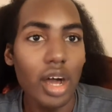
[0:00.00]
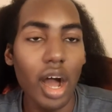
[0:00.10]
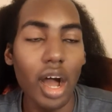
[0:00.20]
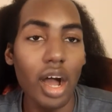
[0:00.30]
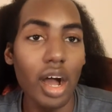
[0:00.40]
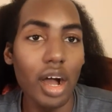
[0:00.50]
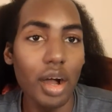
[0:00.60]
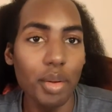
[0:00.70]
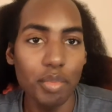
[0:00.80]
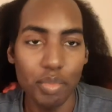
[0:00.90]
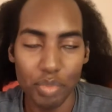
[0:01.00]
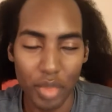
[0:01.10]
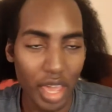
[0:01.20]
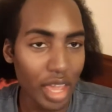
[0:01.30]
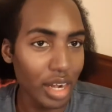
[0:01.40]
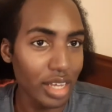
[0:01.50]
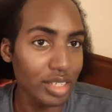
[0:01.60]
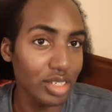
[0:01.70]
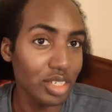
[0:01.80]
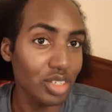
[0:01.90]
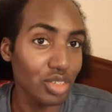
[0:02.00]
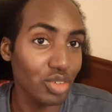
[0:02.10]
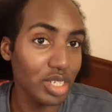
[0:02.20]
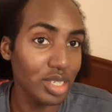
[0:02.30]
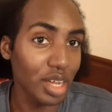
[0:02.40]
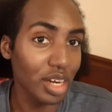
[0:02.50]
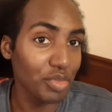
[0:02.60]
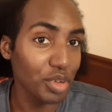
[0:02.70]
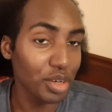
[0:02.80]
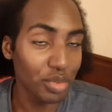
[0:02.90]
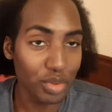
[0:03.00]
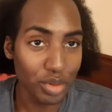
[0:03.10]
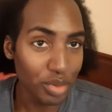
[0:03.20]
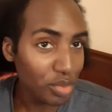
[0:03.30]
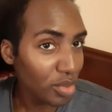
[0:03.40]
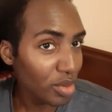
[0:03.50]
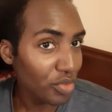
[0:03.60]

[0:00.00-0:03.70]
And let's just address the elephant in the room.